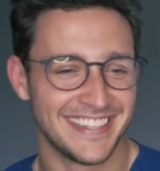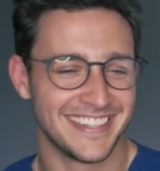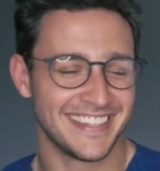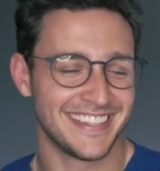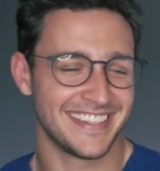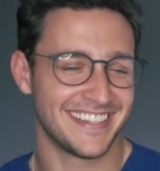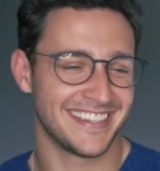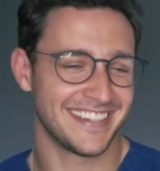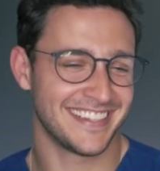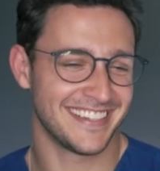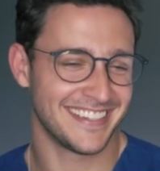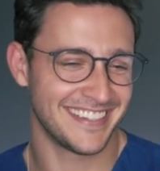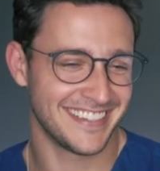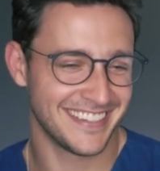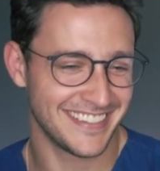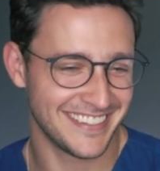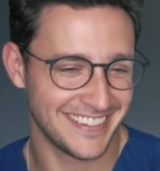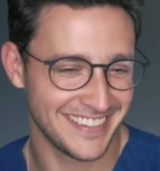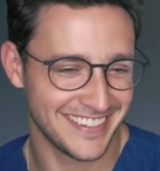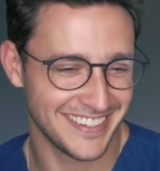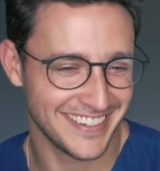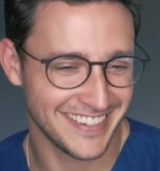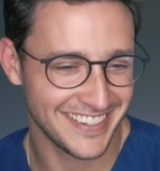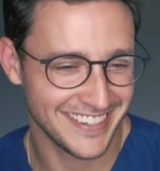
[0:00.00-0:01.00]

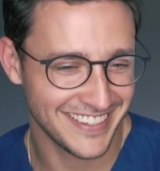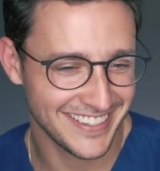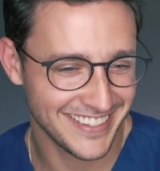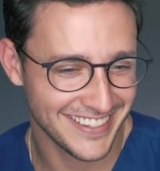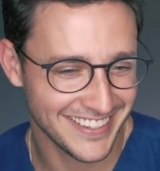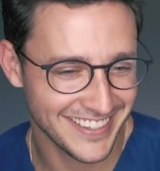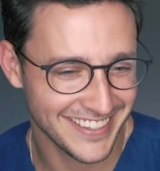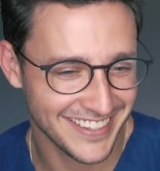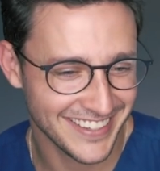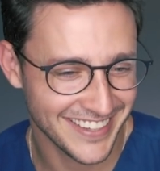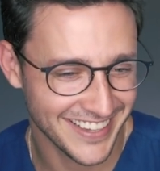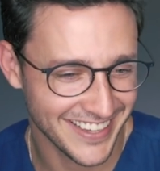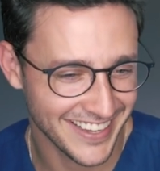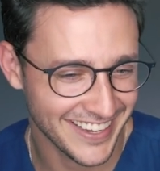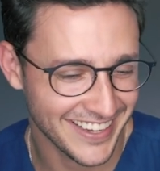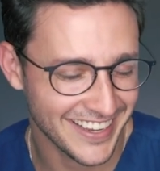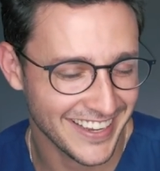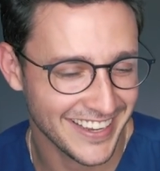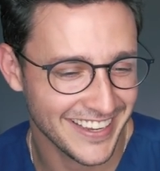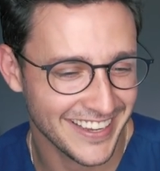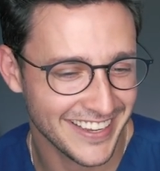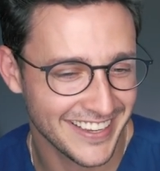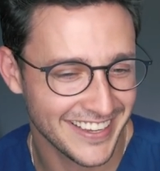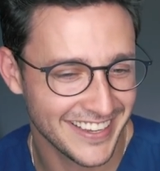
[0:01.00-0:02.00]

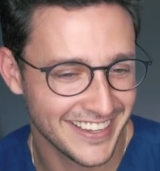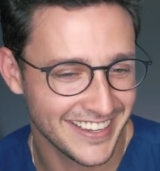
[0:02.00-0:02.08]
The person shown says nothing.